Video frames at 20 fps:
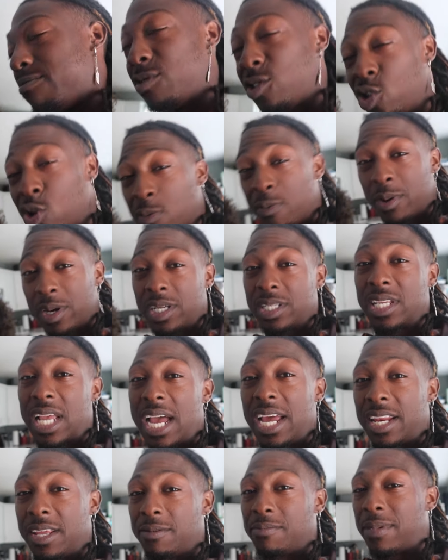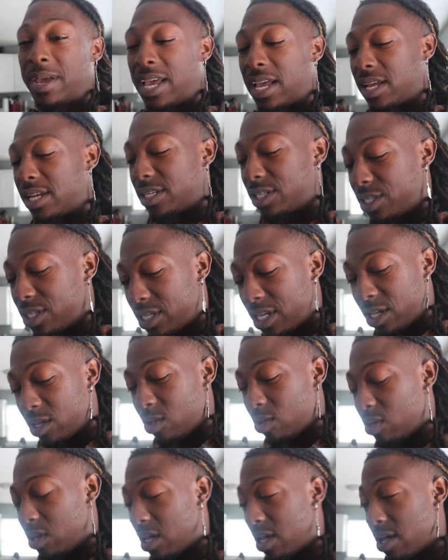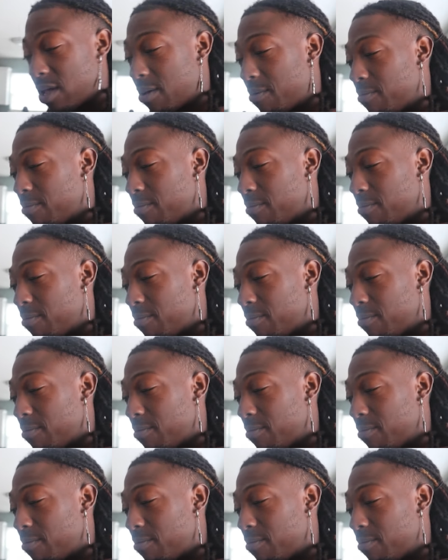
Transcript: Super excited, man. Still